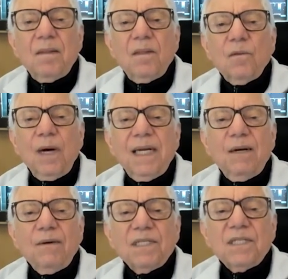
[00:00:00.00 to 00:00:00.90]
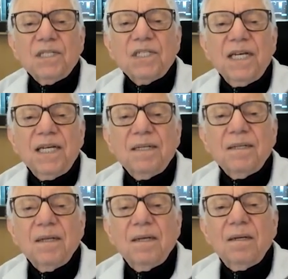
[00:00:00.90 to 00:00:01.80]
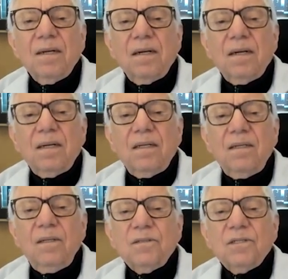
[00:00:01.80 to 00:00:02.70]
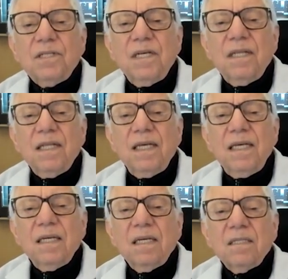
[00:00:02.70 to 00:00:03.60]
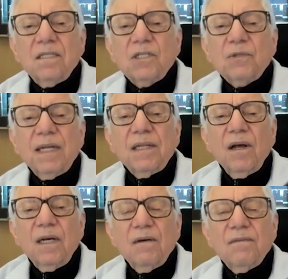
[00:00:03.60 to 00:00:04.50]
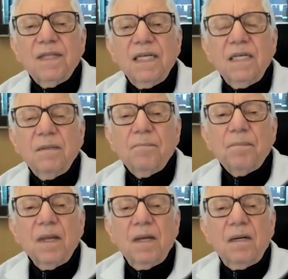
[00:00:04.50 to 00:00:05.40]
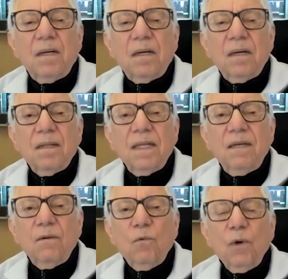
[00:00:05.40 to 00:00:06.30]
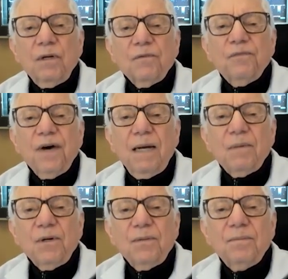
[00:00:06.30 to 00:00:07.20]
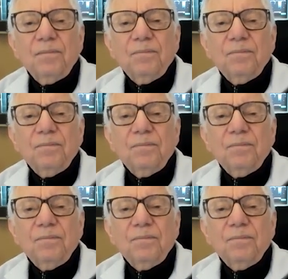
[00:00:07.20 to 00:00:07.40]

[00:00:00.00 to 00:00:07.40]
The white area is the skin. You see the straight line of the wooden fiber,